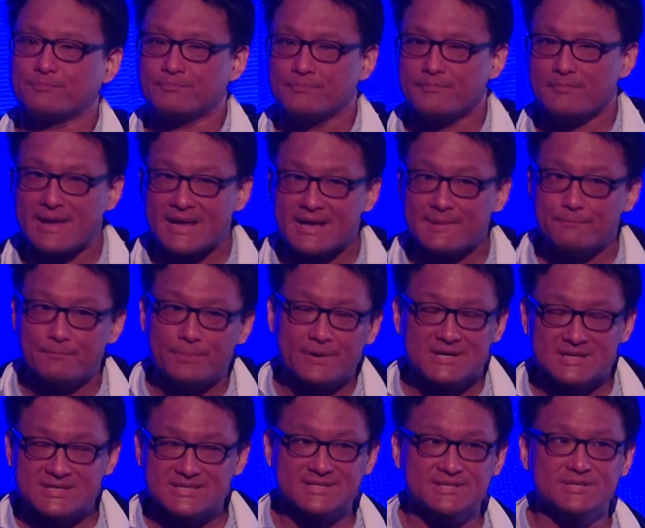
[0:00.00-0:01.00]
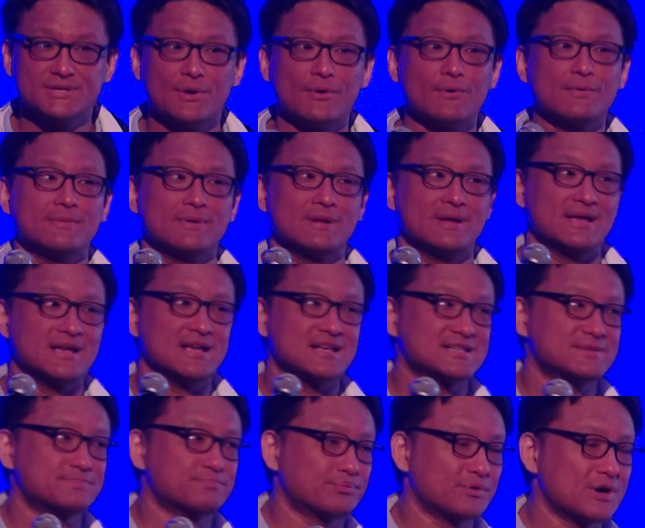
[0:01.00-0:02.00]
make personal
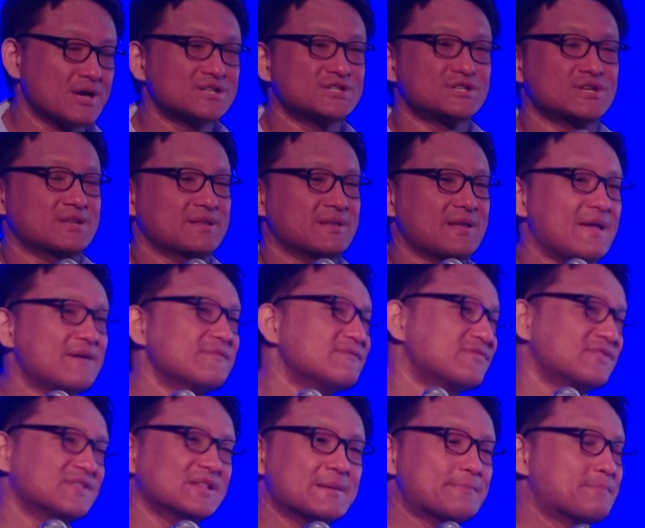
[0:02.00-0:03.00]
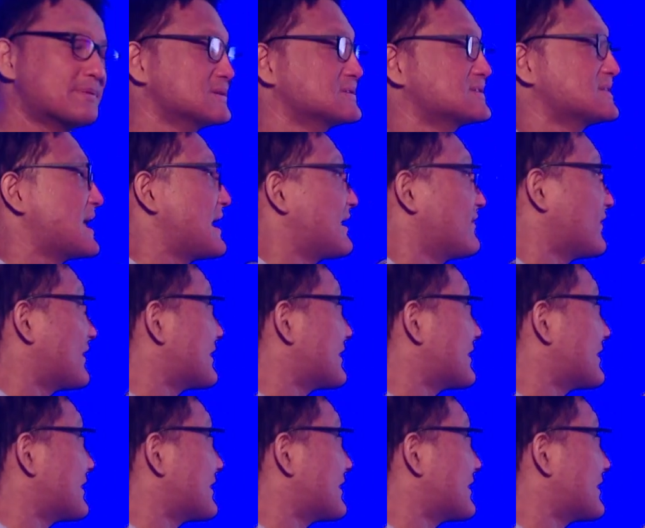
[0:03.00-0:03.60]
expression infinitely personalized for